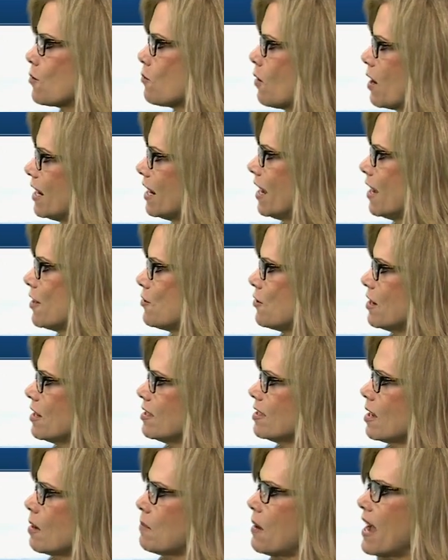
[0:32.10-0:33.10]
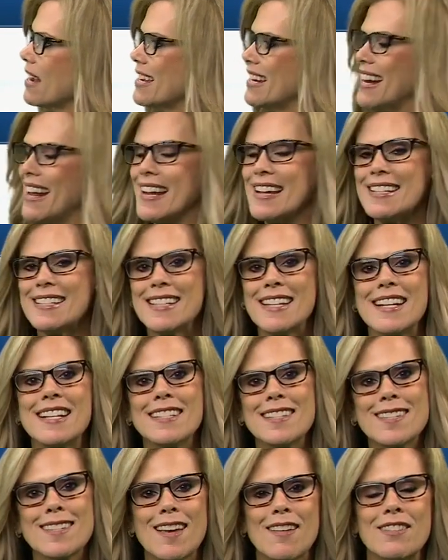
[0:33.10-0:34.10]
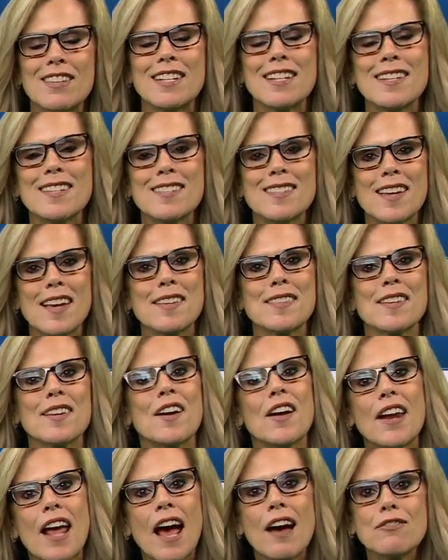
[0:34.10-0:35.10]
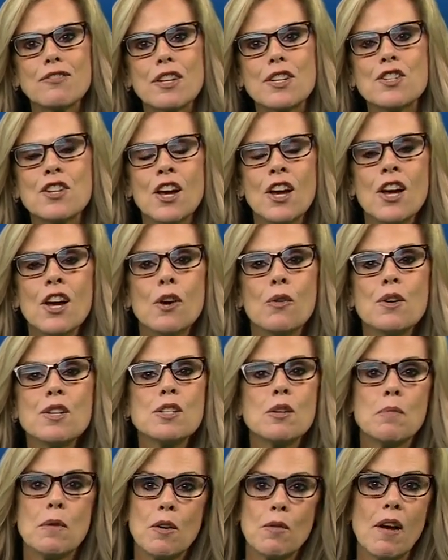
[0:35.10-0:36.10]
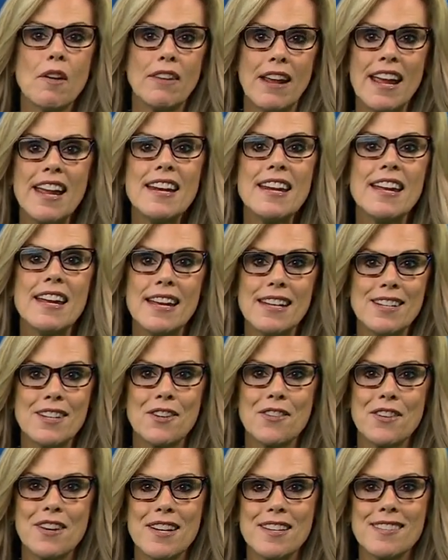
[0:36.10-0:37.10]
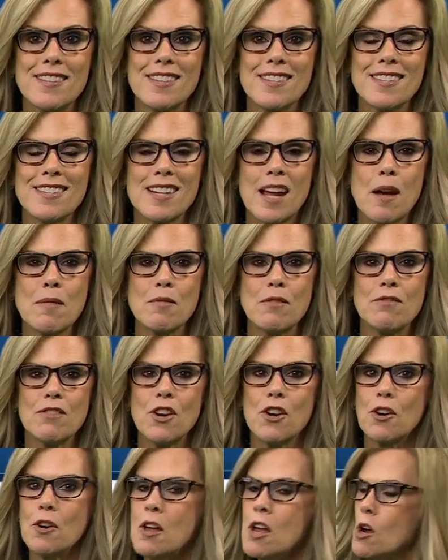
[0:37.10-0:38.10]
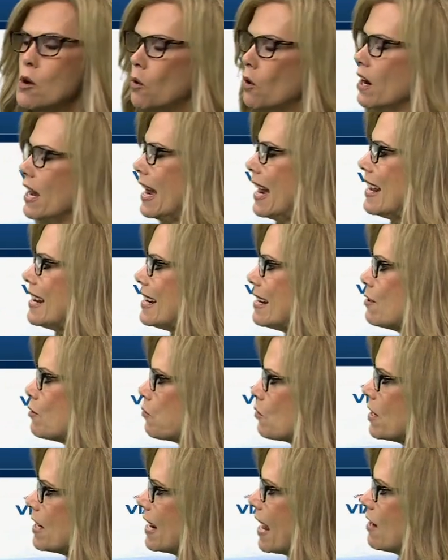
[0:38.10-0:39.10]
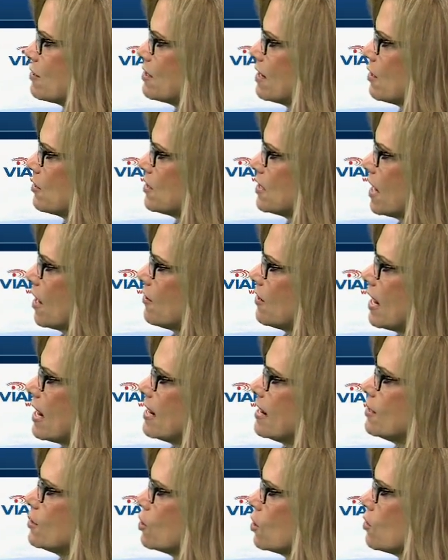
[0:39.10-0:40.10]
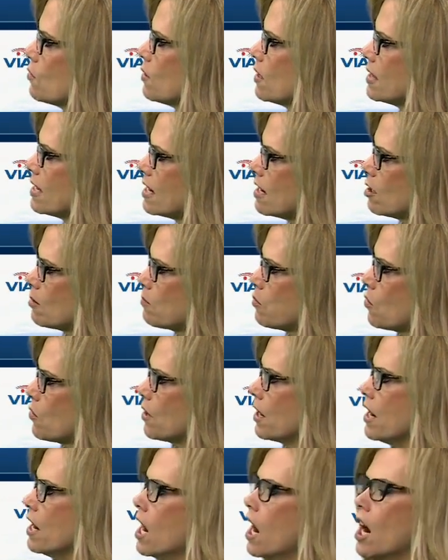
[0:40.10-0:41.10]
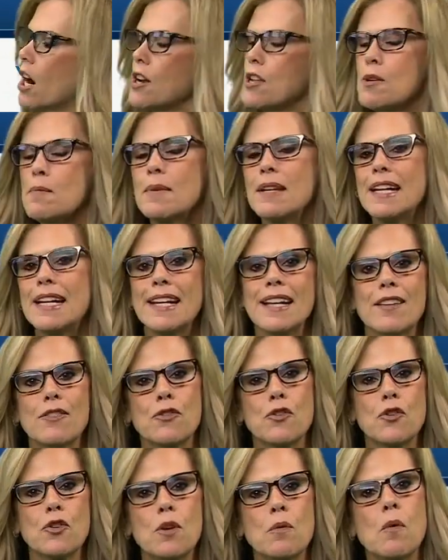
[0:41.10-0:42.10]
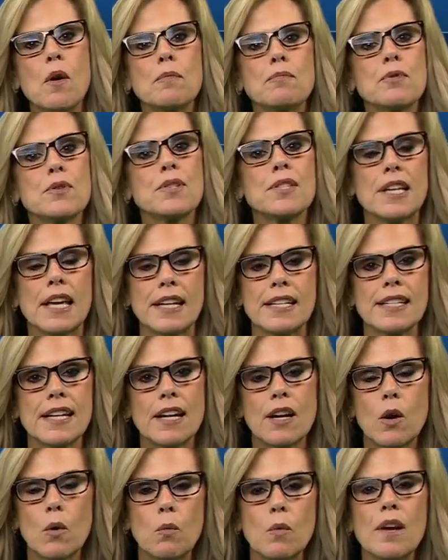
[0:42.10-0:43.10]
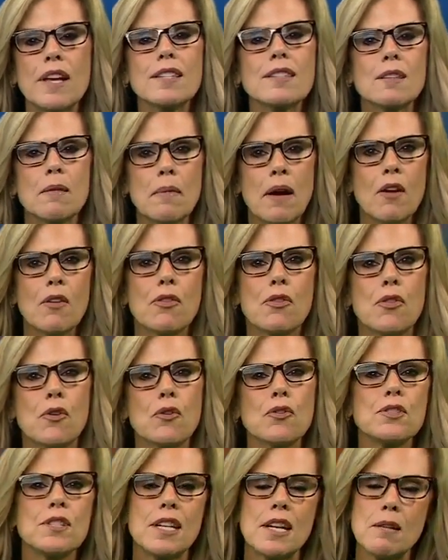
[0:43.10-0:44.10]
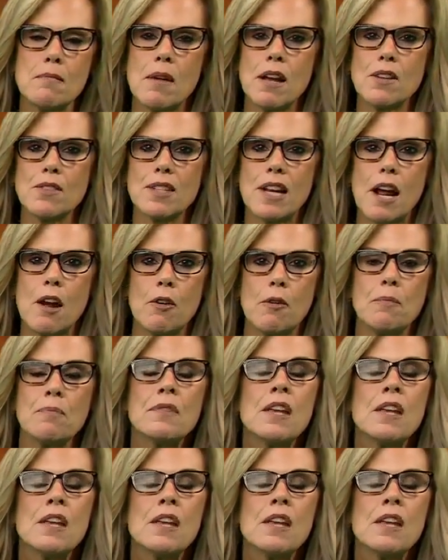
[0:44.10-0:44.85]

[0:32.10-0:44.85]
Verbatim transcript: 100 set back in 1876. And on average, we should be around 88 degrees this time of year. We're at 83 now downtown, 82 at the airport, our humidity at 31% and our winds about 13 miles an hour.